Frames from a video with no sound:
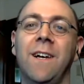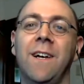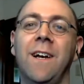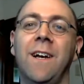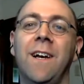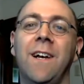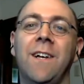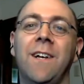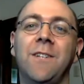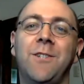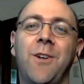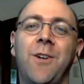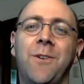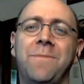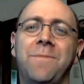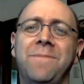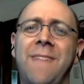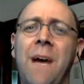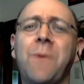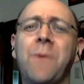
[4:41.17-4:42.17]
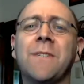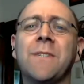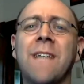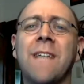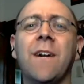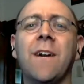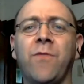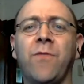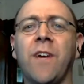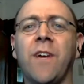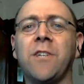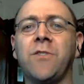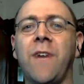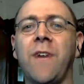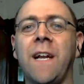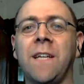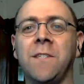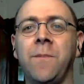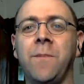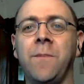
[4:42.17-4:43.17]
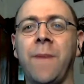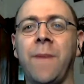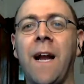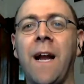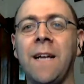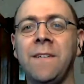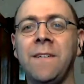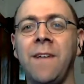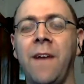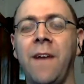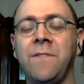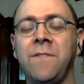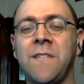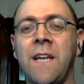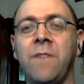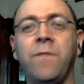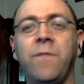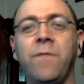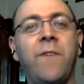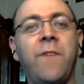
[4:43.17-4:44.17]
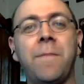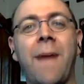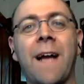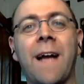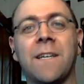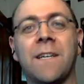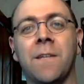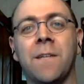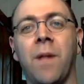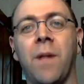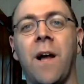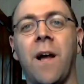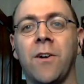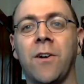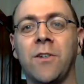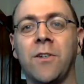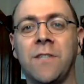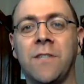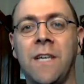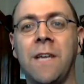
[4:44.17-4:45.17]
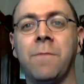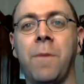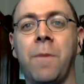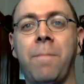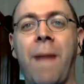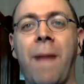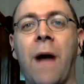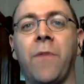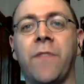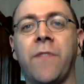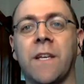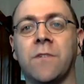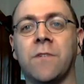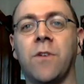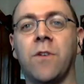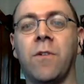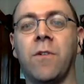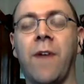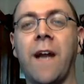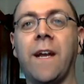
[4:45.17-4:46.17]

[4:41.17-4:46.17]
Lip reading: So that was kind of frustrating to me, and I've sent feedback to the Blogger team about this already.